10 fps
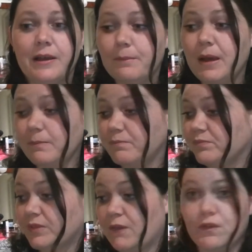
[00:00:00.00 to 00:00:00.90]
But
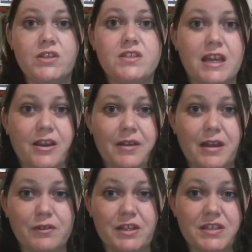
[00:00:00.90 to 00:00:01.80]
if you stuck around
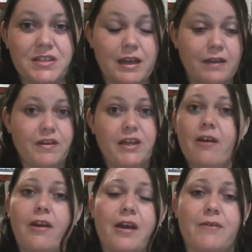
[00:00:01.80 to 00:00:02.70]
for this entire video,
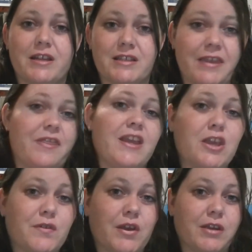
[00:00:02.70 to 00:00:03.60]
I want to say thank you
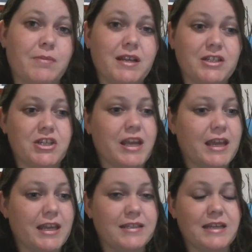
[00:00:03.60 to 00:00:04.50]
very much,
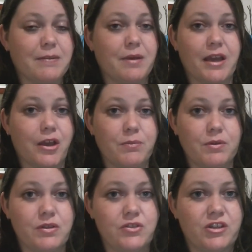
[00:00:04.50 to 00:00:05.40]
and I hope you
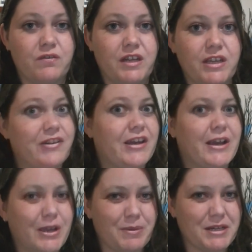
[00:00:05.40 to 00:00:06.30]
enjoyed the video, and I
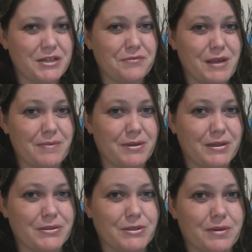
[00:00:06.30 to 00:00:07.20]
hope I didn't ramble on
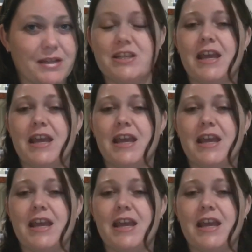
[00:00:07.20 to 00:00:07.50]
too much,